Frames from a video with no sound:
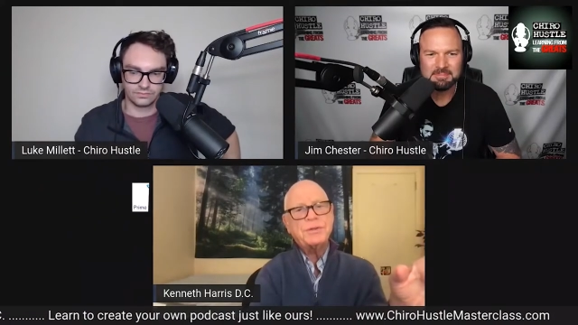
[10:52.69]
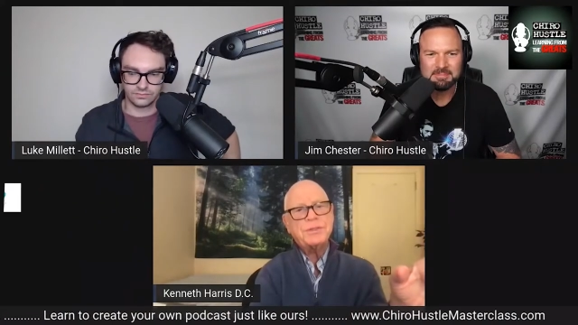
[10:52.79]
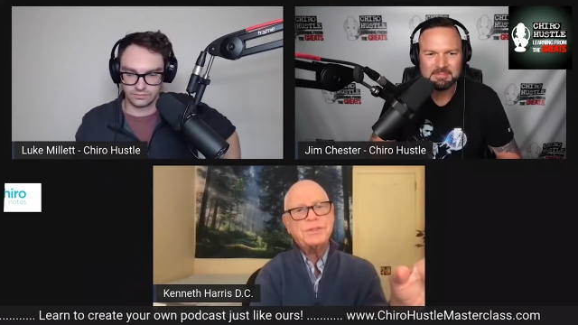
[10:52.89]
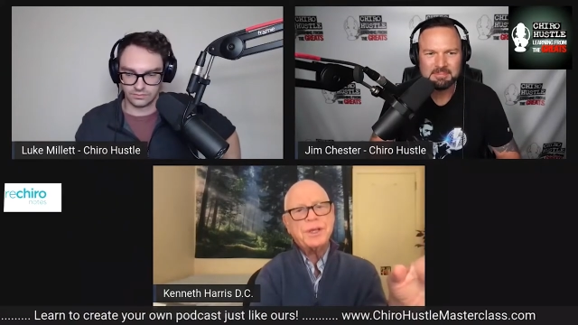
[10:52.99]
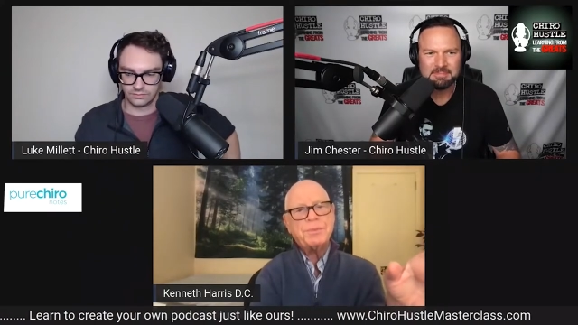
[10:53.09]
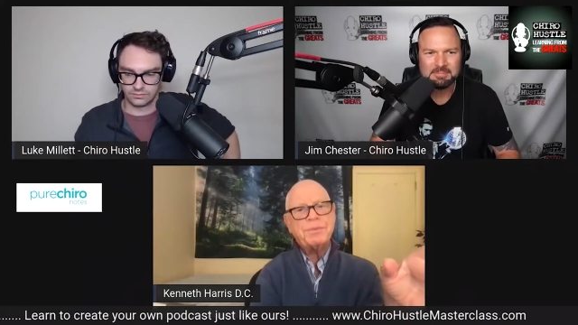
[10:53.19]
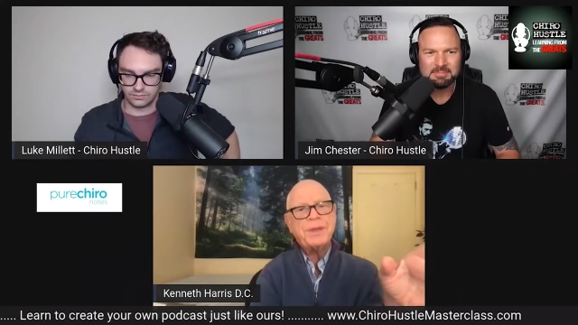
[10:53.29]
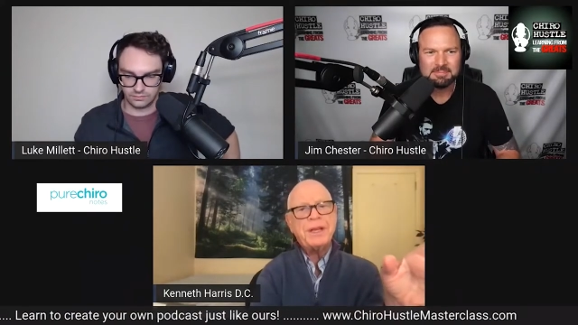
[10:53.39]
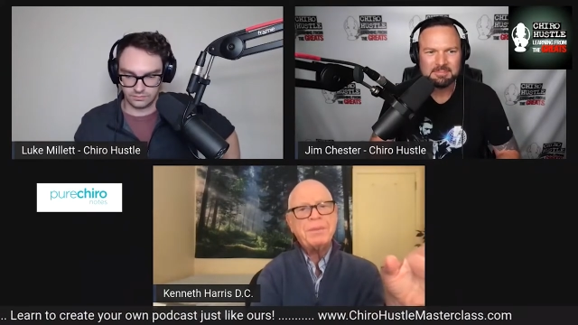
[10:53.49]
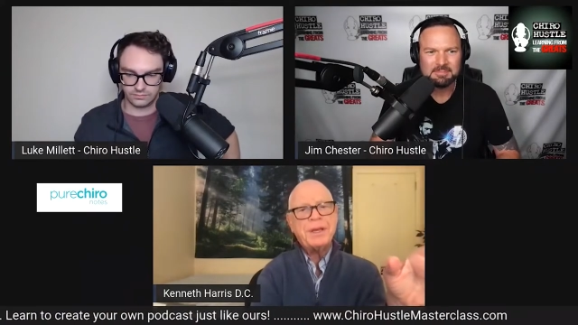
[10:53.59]
Speaker 1: She's helped
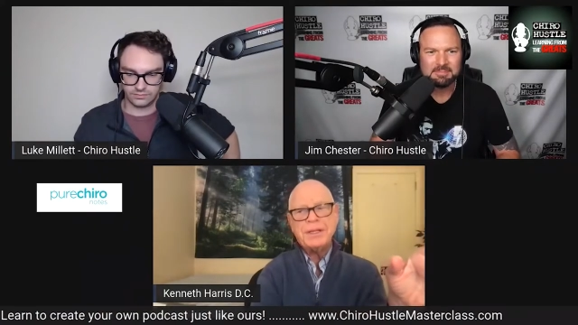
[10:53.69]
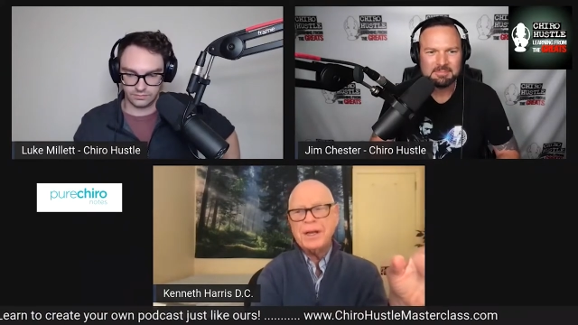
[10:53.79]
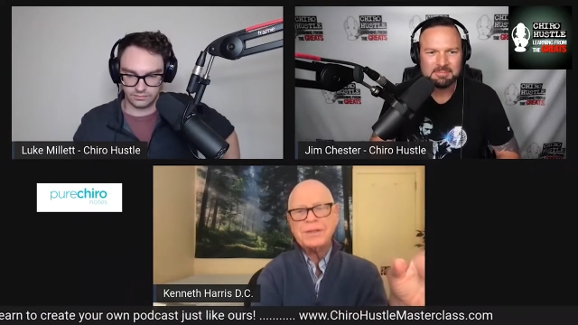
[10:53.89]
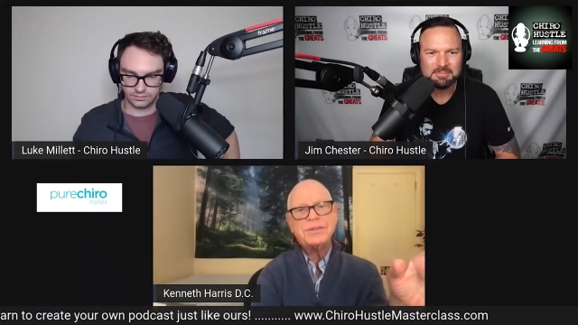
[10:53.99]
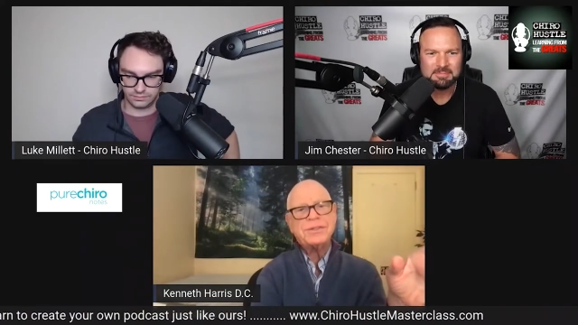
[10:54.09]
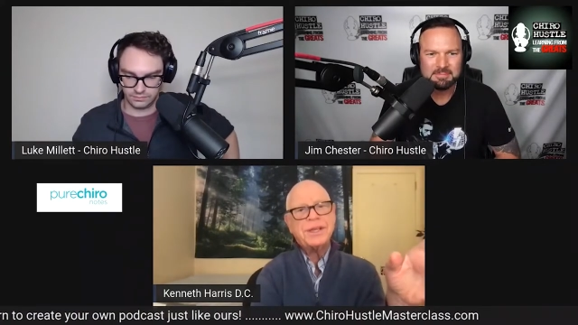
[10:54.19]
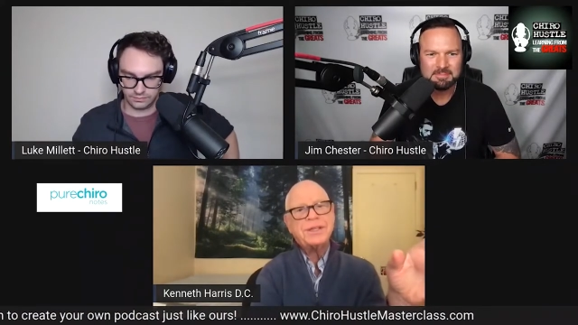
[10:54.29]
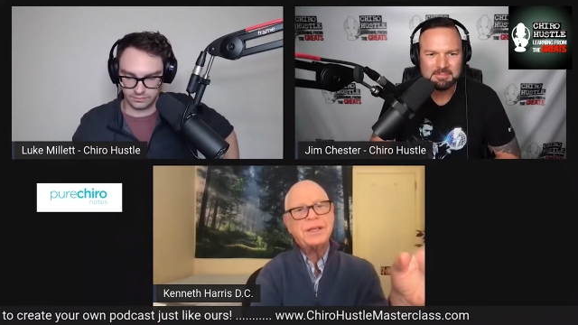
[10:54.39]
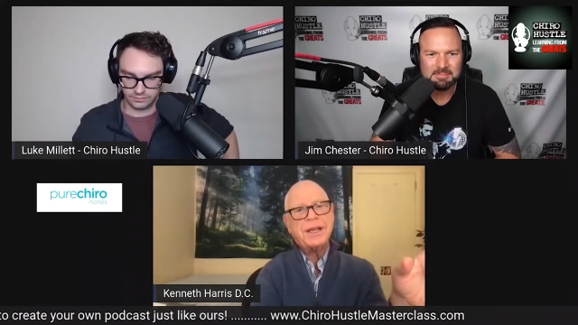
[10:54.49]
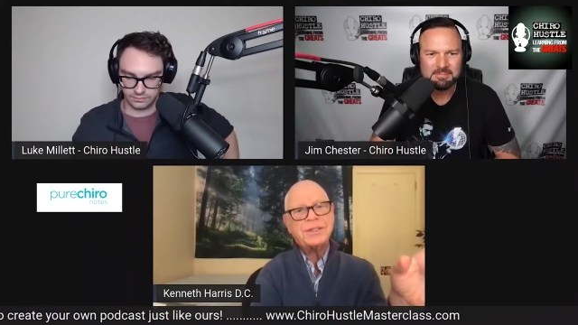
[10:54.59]
many, many doctors get
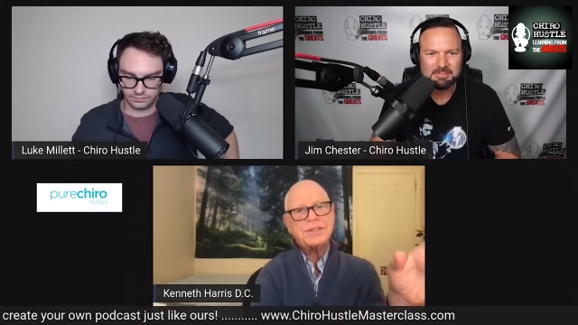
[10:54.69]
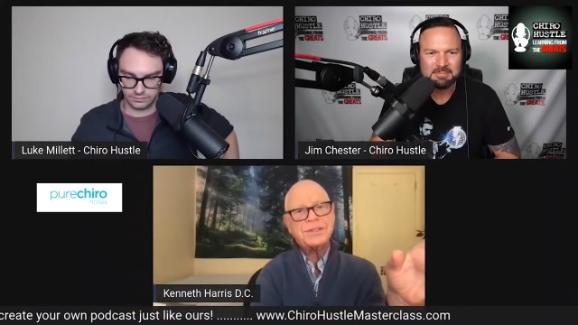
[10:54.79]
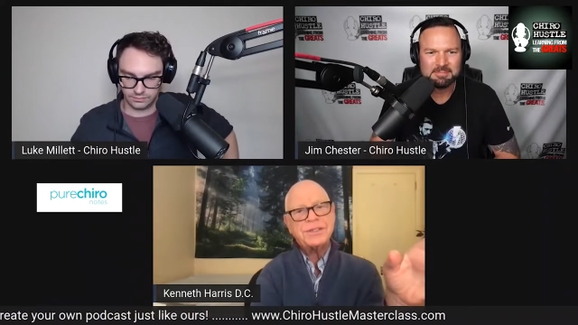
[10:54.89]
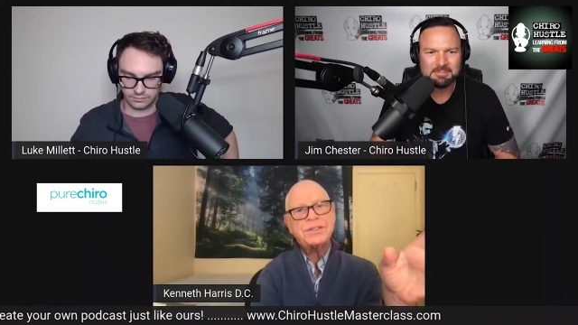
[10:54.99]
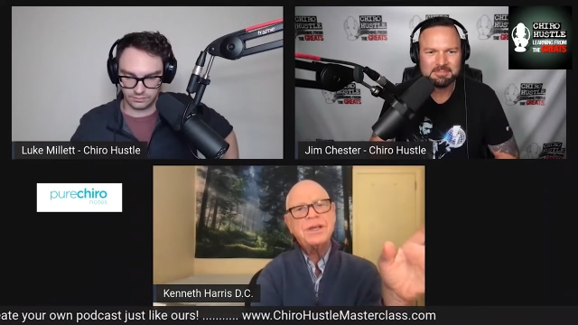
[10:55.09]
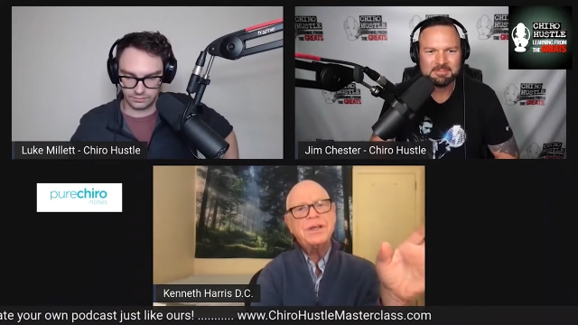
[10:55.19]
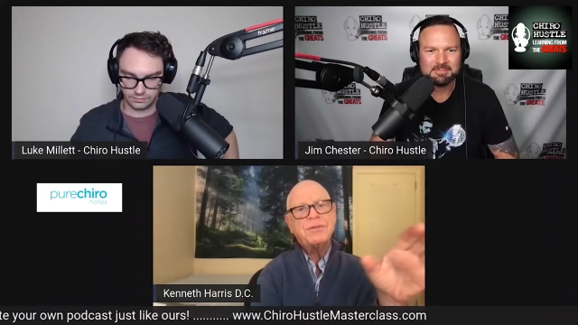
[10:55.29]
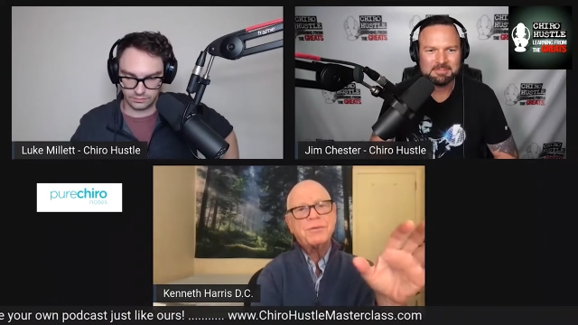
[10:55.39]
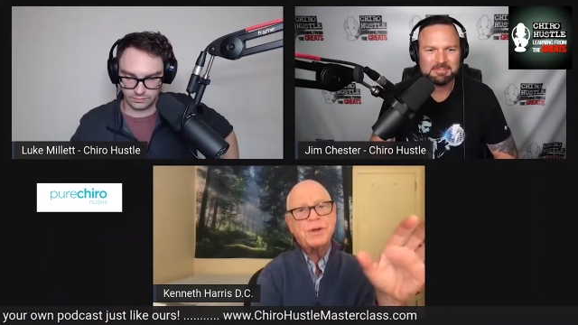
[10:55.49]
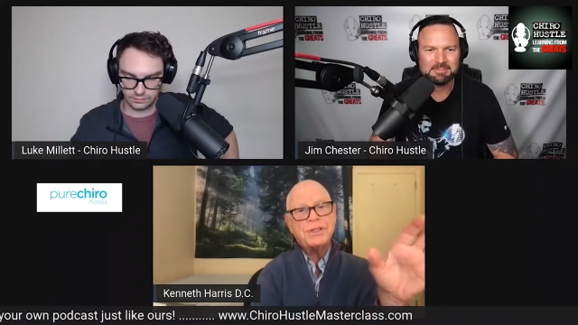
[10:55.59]
their licenses
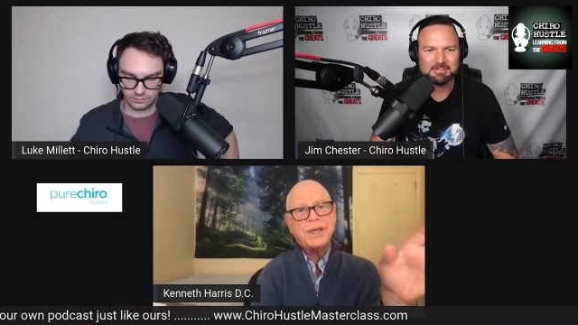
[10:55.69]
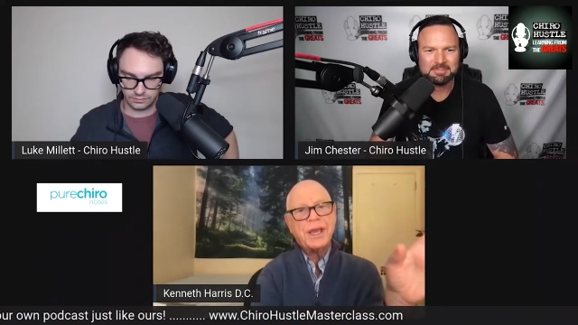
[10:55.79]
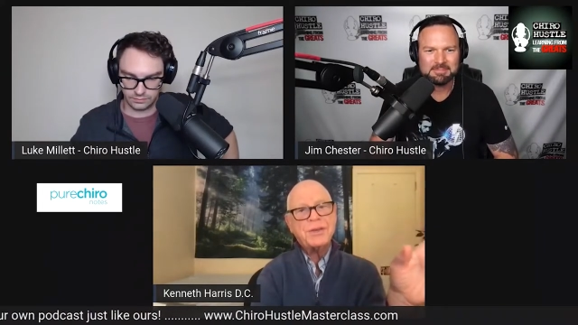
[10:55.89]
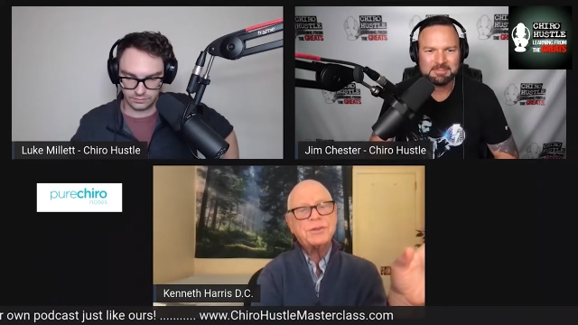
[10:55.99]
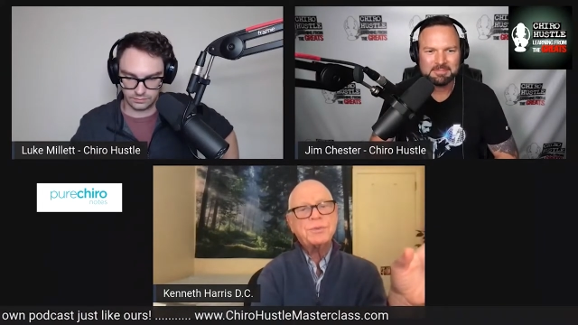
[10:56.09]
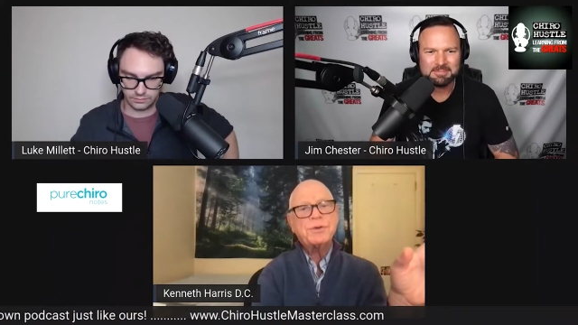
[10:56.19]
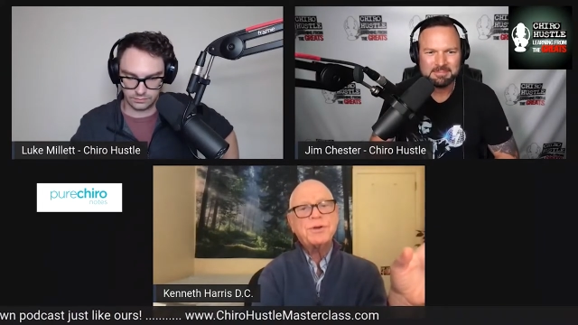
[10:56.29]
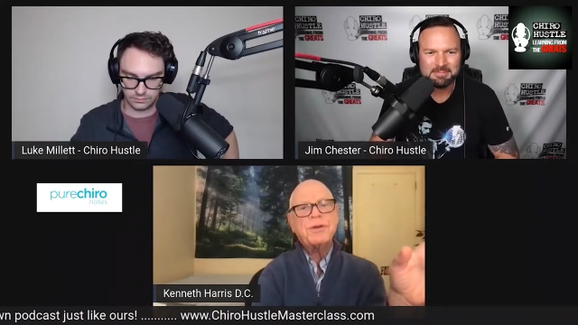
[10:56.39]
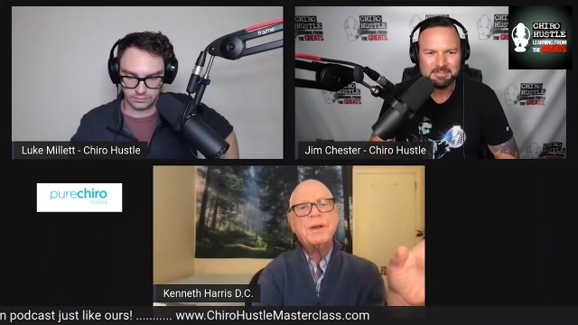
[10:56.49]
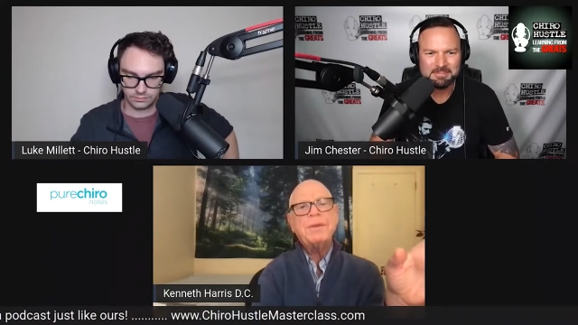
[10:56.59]
through her educational
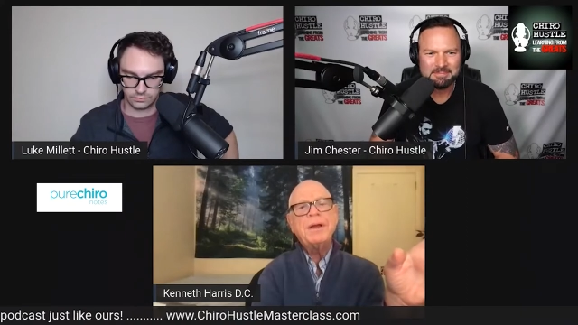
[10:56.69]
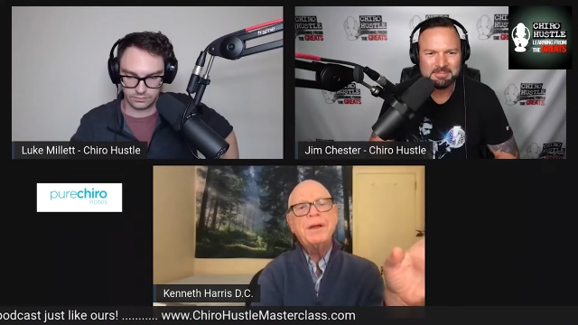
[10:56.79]
program.